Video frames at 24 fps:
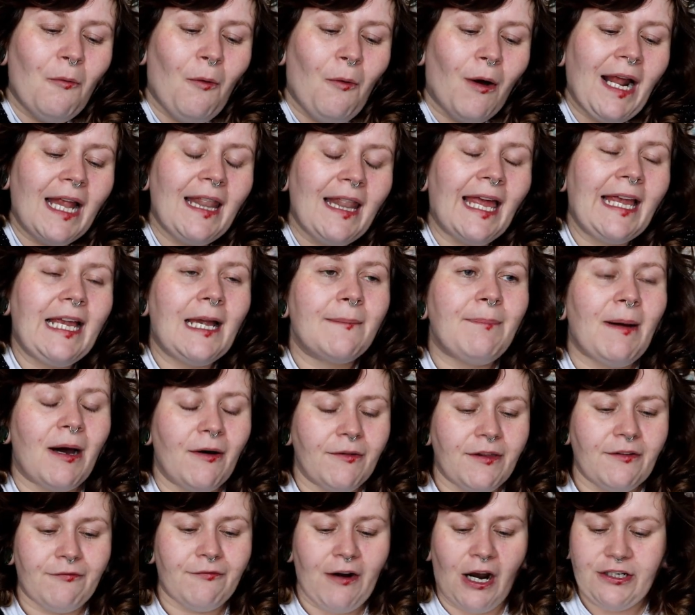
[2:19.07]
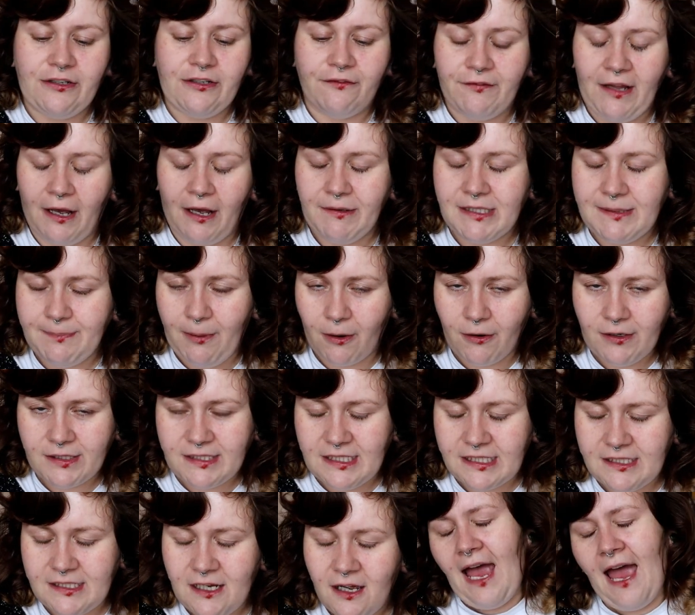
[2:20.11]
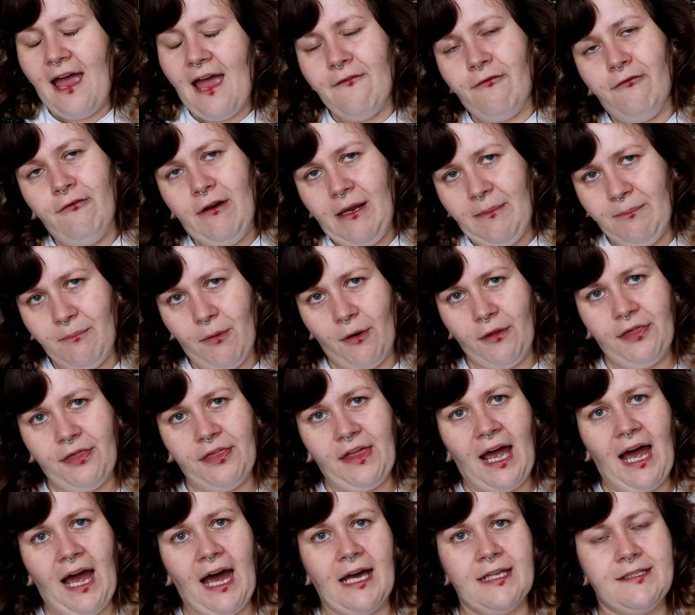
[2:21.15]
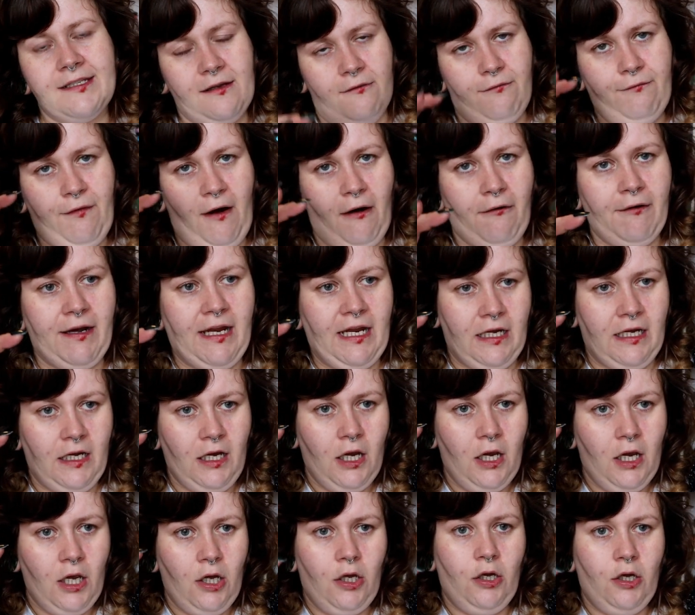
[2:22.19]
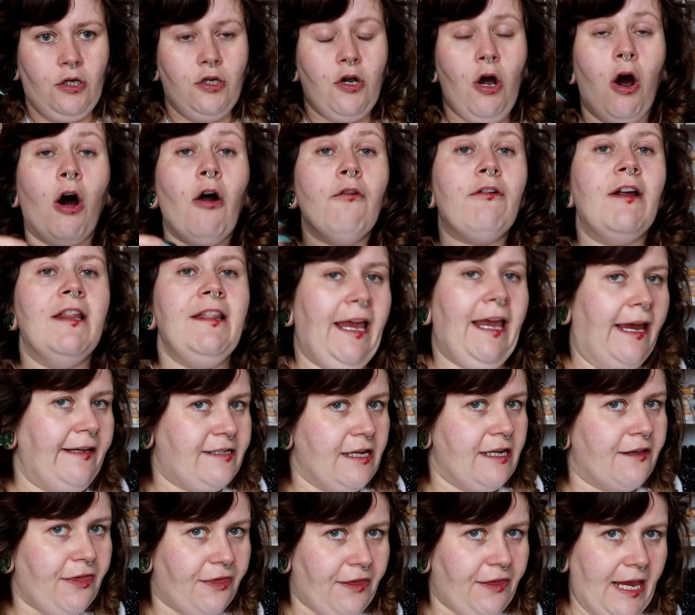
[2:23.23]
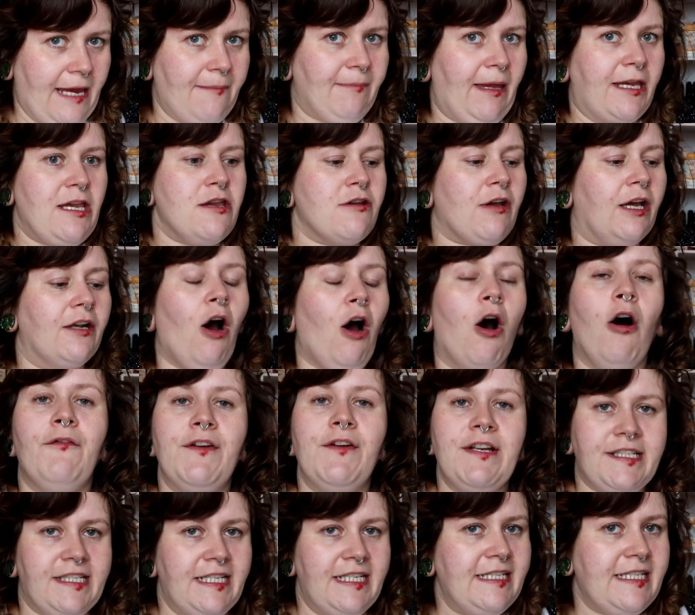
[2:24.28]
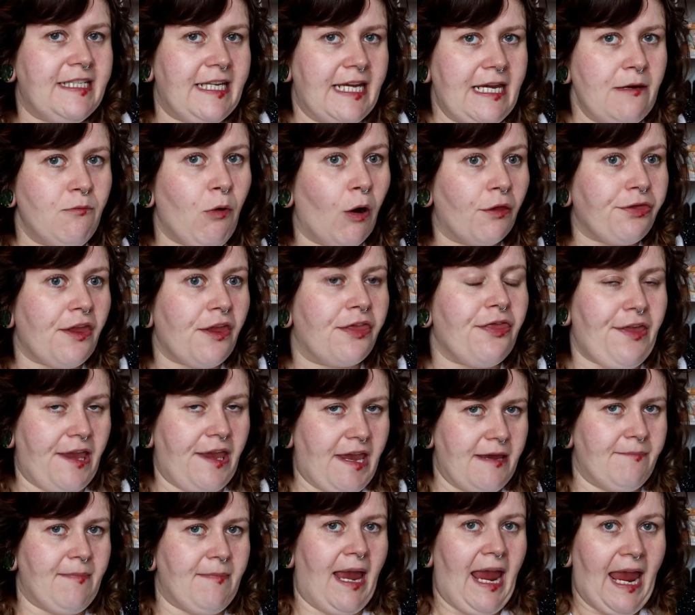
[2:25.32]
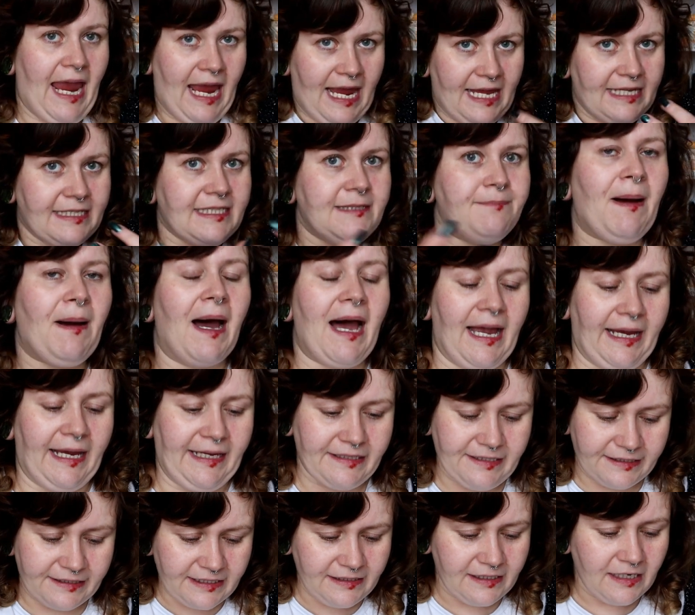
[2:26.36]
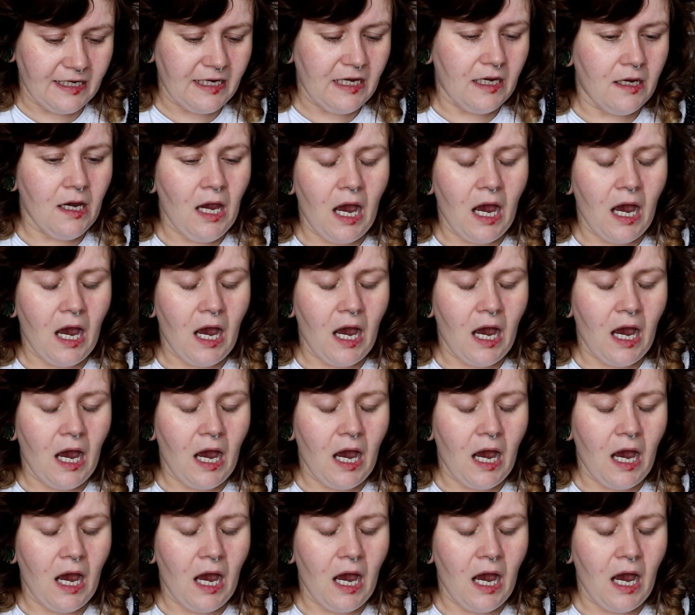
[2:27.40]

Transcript: What I like about the Fresh and Flowers boxes, every month has a very correlated theme that you can obviously see what the theme is behind it,